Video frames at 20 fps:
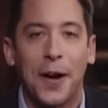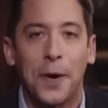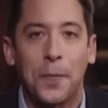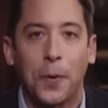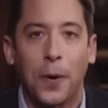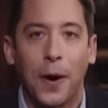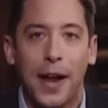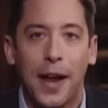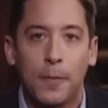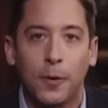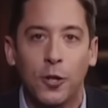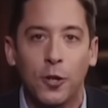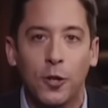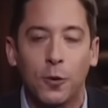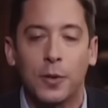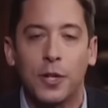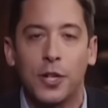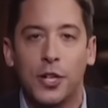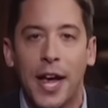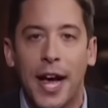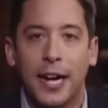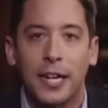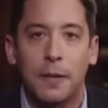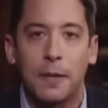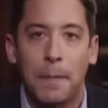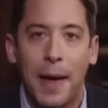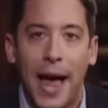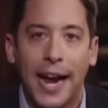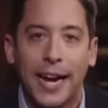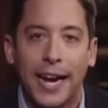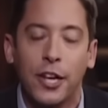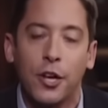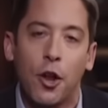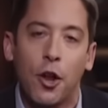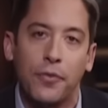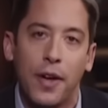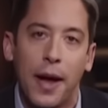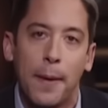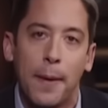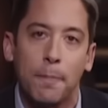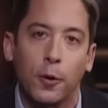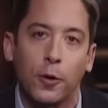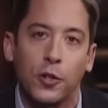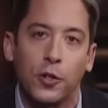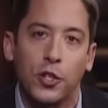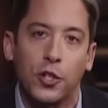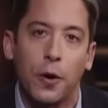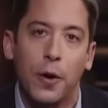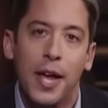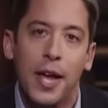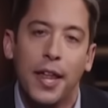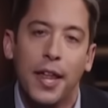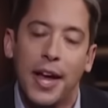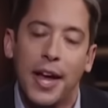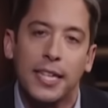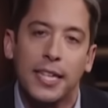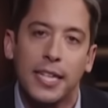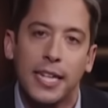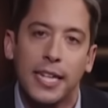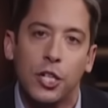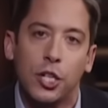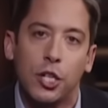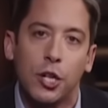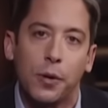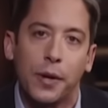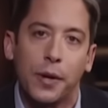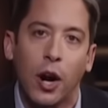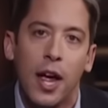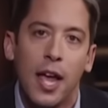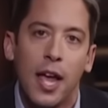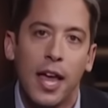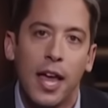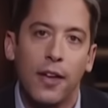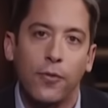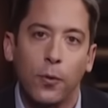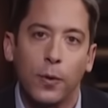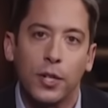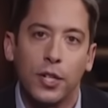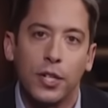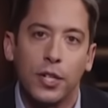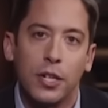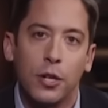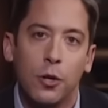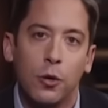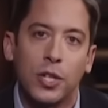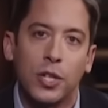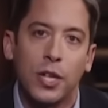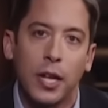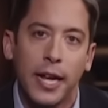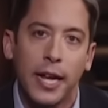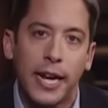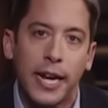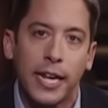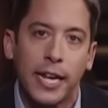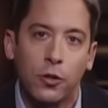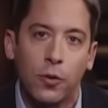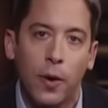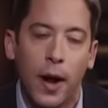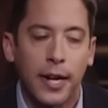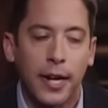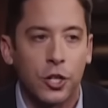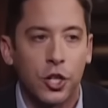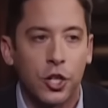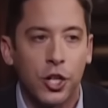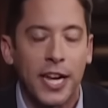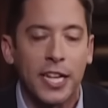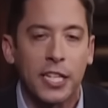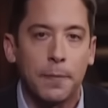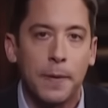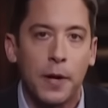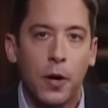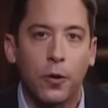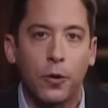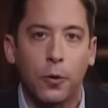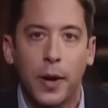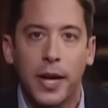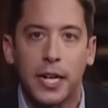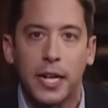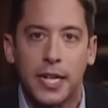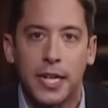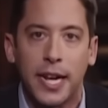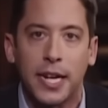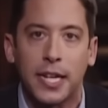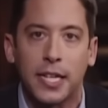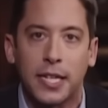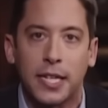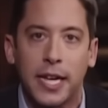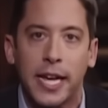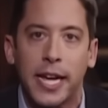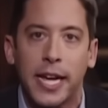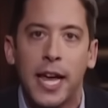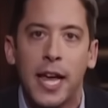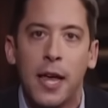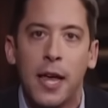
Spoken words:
were able to reject back in November. So that's the issue here. If it were just Mussolini trying to chase me all the way to Tennessee,